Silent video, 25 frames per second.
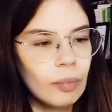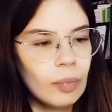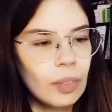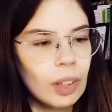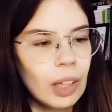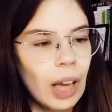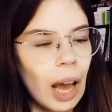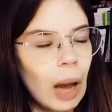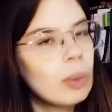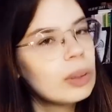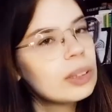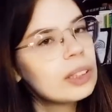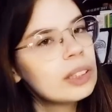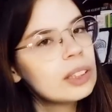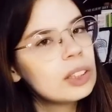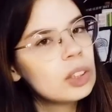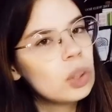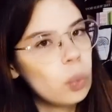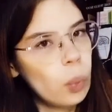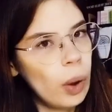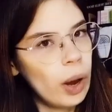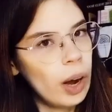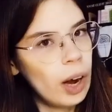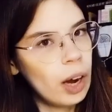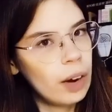I wasn't
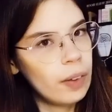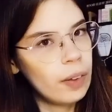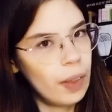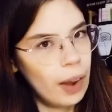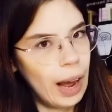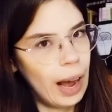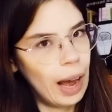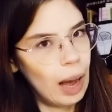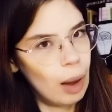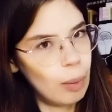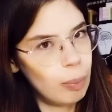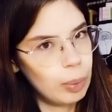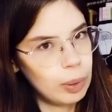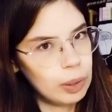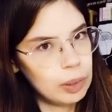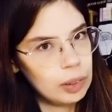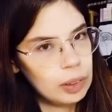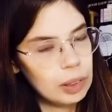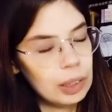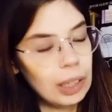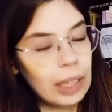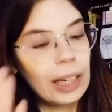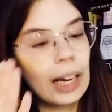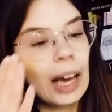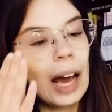aware that
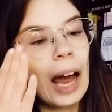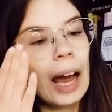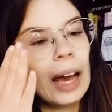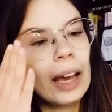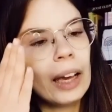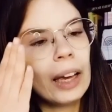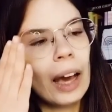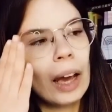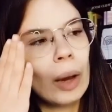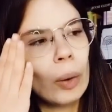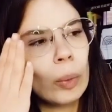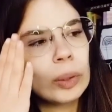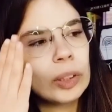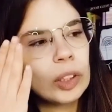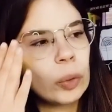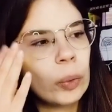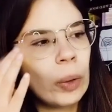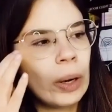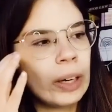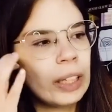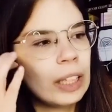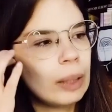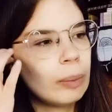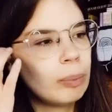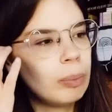happened. Like, I was
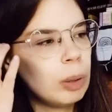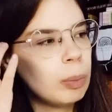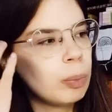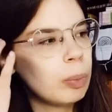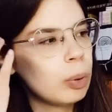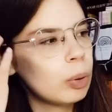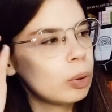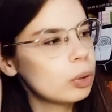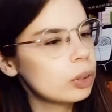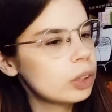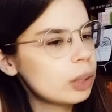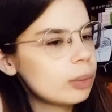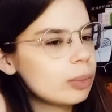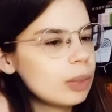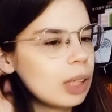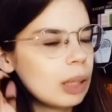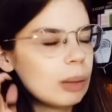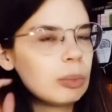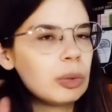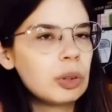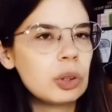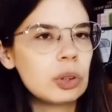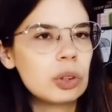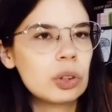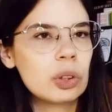aware that people
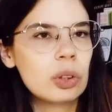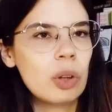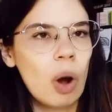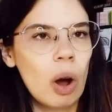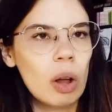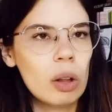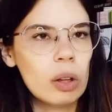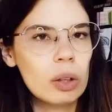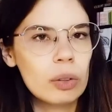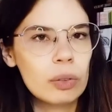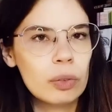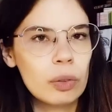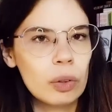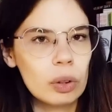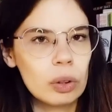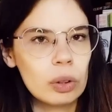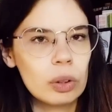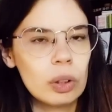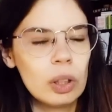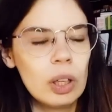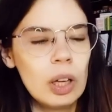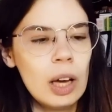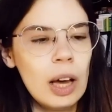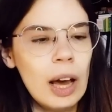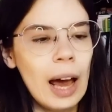sometimes used
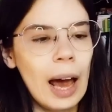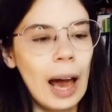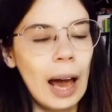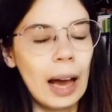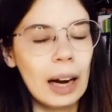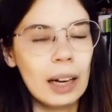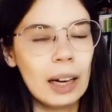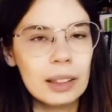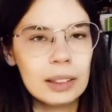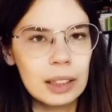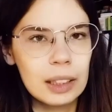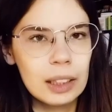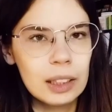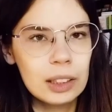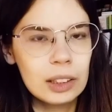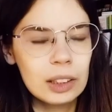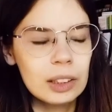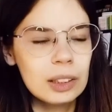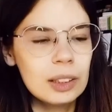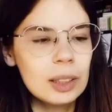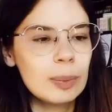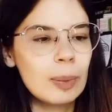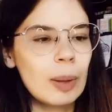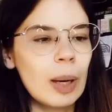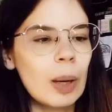colorful
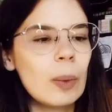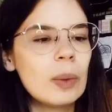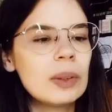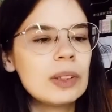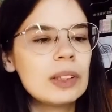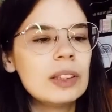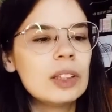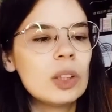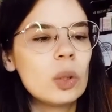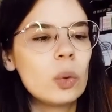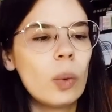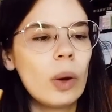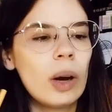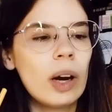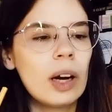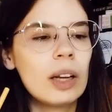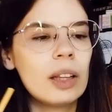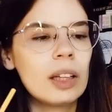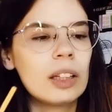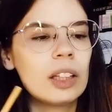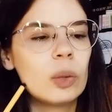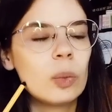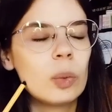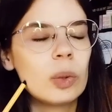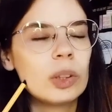annotations, but I wasn't aware
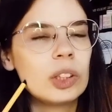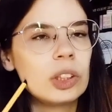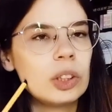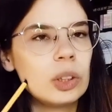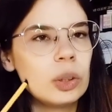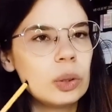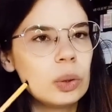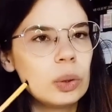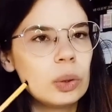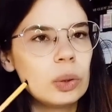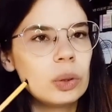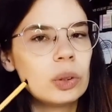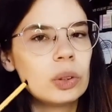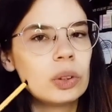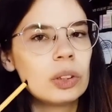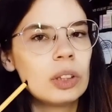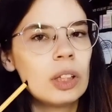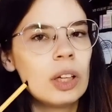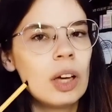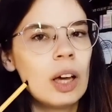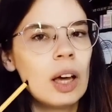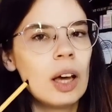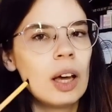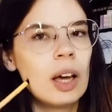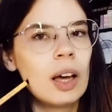that it was used
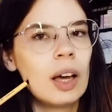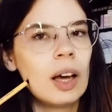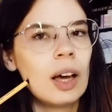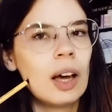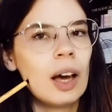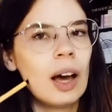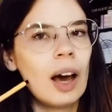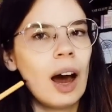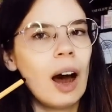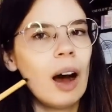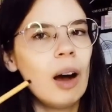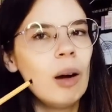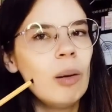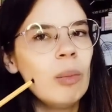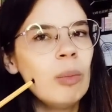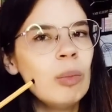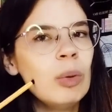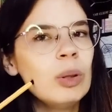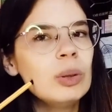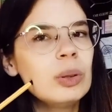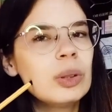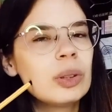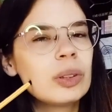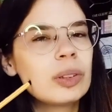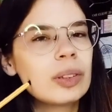
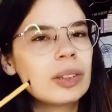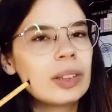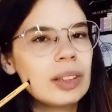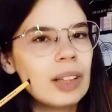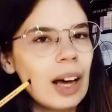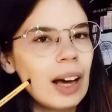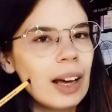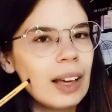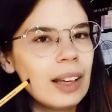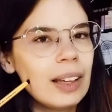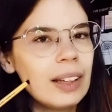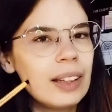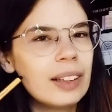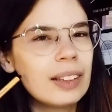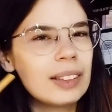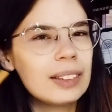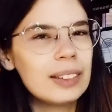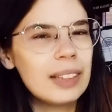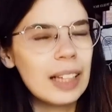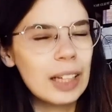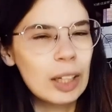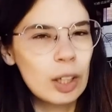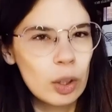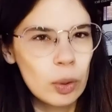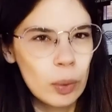almost like
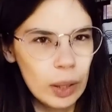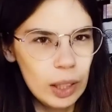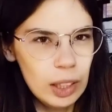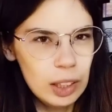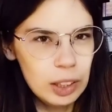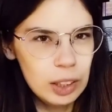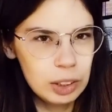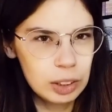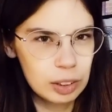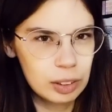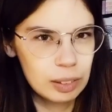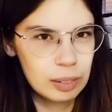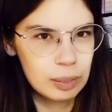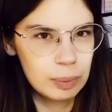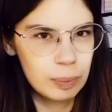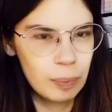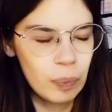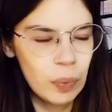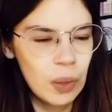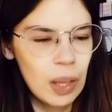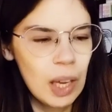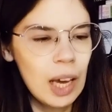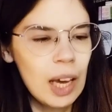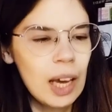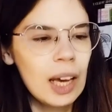decoration.
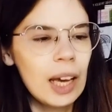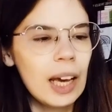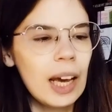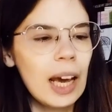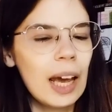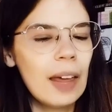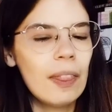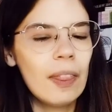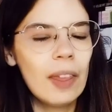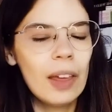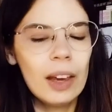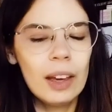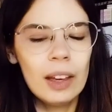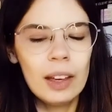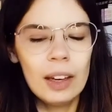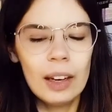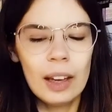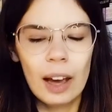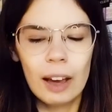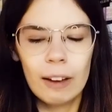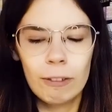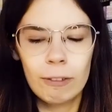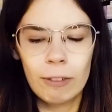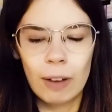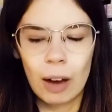And then
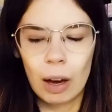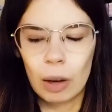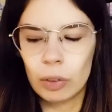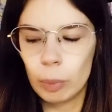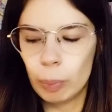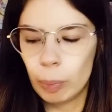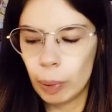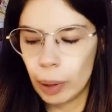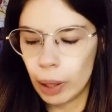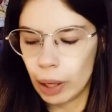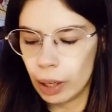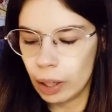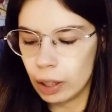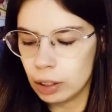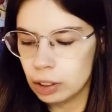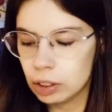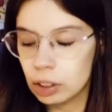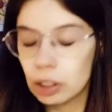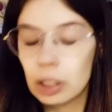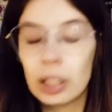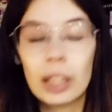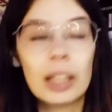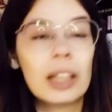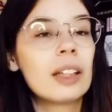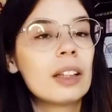I found a
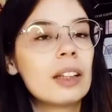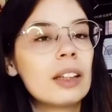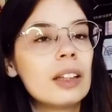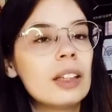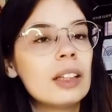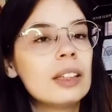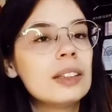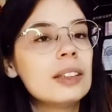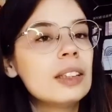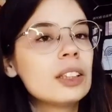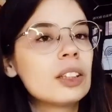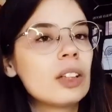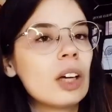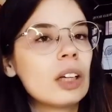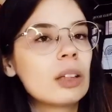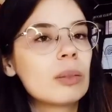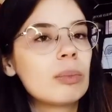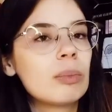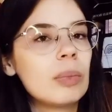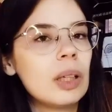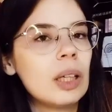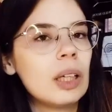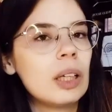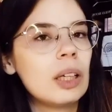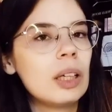page, like, this is not
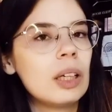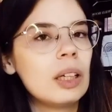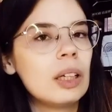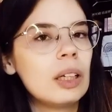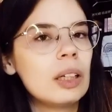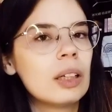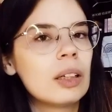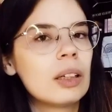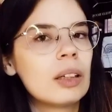me